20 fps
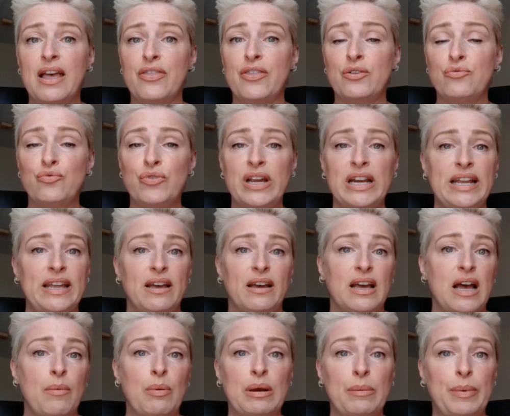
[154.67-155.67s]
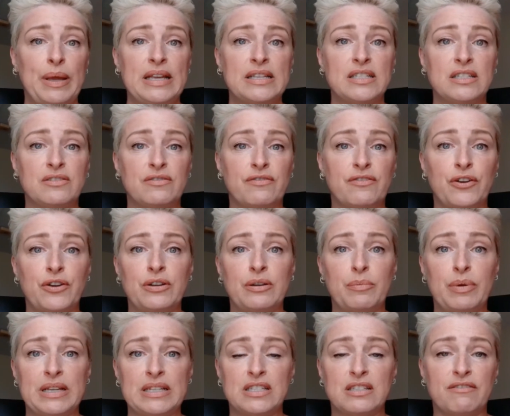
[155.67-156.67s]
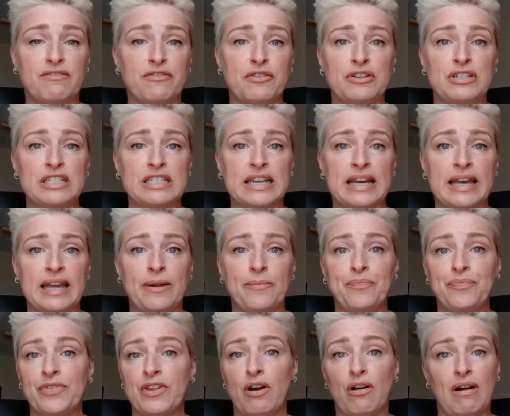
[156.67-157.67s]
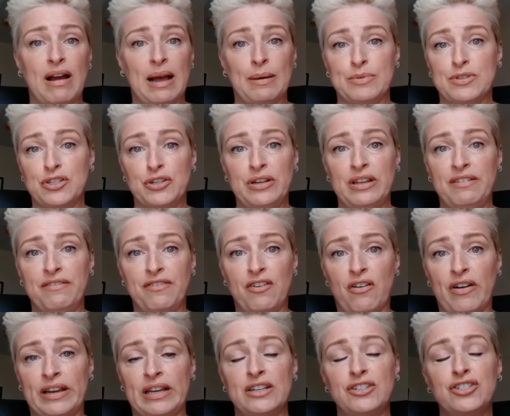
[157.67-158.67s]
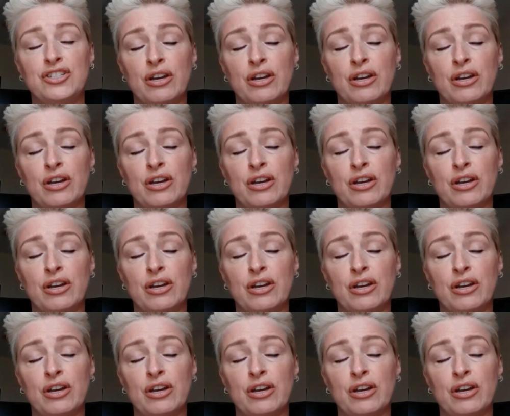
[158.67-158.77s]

then really a couple of pieces of fruit a day are absolutely fine.